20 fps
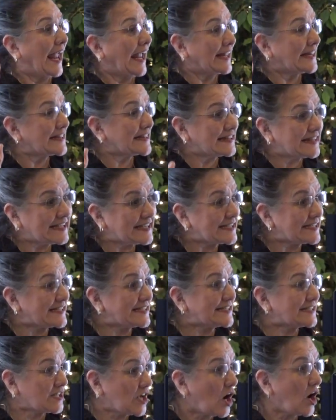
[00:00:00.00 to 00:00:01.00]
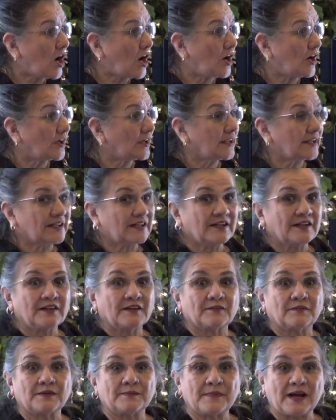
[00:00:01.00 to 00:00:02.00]
And this song
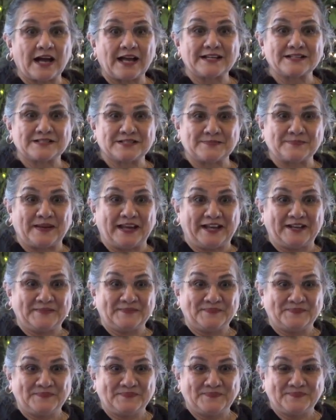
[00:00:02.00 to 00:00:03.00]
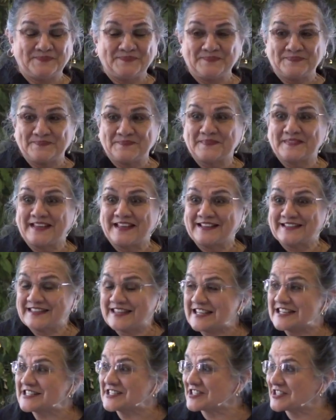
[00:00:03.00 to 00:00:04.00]
reminds me.
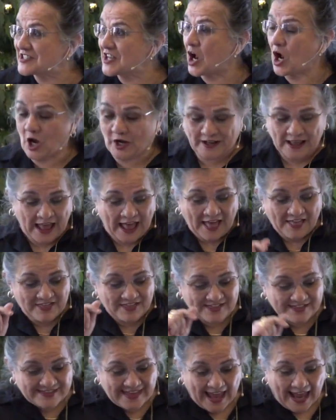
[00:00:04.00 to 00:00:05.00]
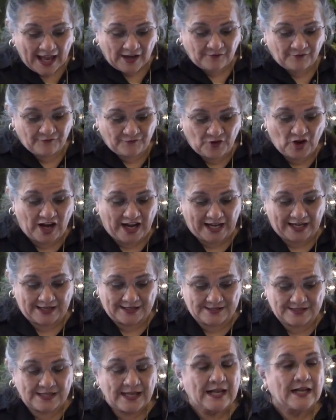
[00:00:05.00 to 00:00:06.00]
This song, that
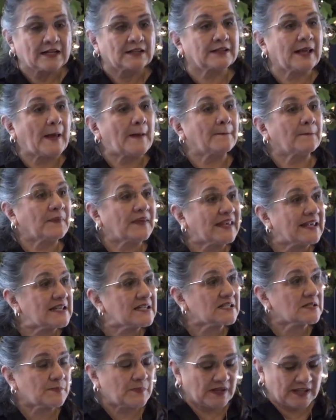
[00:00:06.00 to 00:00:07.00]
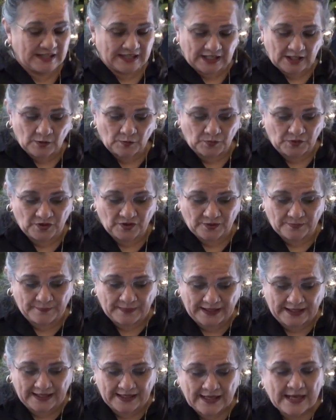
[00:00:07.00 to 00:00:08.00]
phrase, let peace begin with
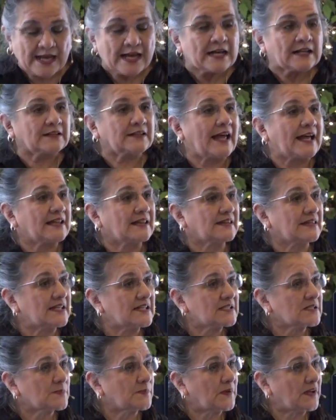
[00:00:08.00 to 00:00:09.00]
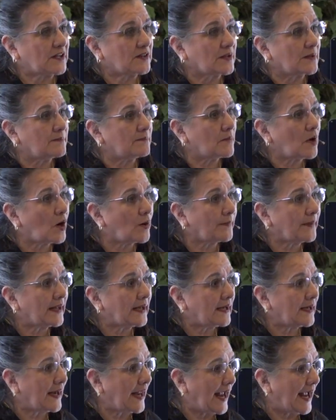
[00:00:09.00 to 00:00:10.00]
me, let this be the
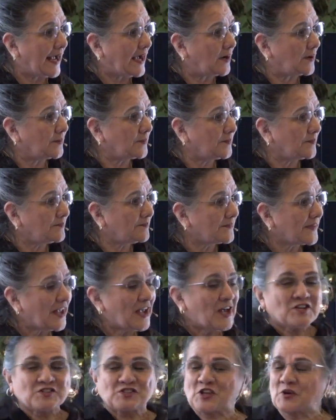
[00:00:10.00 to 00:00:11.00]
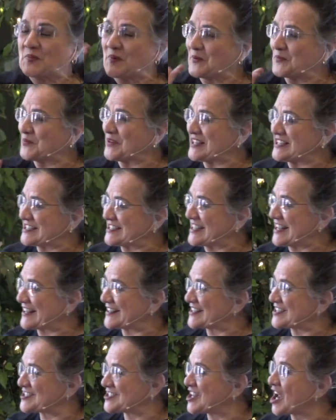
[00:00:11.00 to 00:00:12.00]
moment now. So when we
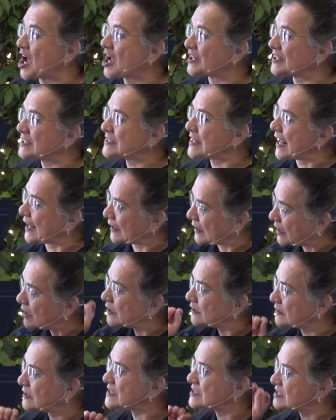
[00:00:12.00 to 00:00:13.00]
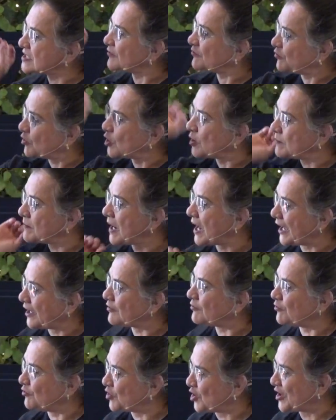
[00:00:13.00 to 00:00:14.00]
sing this song today, listen for
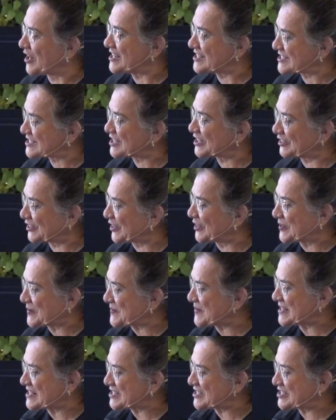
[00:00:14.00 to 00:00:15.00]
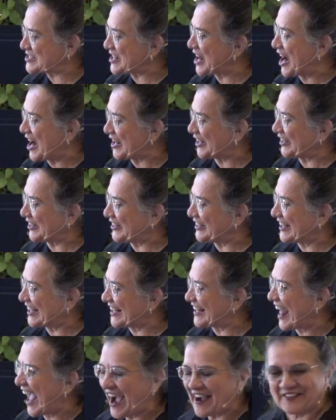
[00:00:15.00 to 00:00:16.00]
my voice a little bit stronger
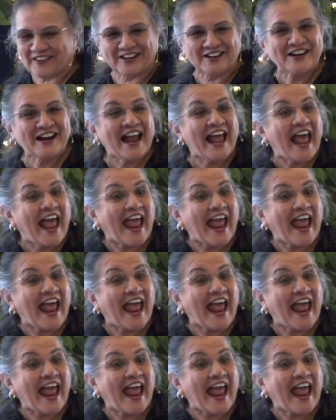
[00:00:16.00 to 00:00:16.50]
and louder,